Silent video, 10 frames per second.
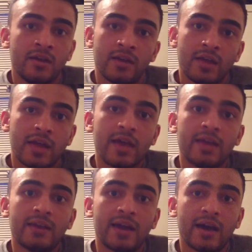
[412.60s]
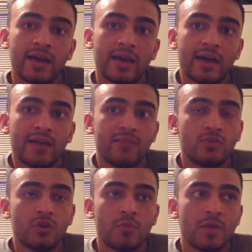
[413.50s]
and I have,
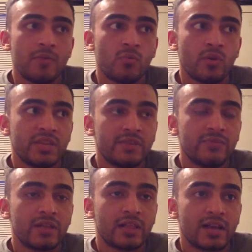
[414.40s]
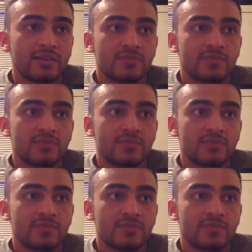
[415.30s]
maybe one evening class.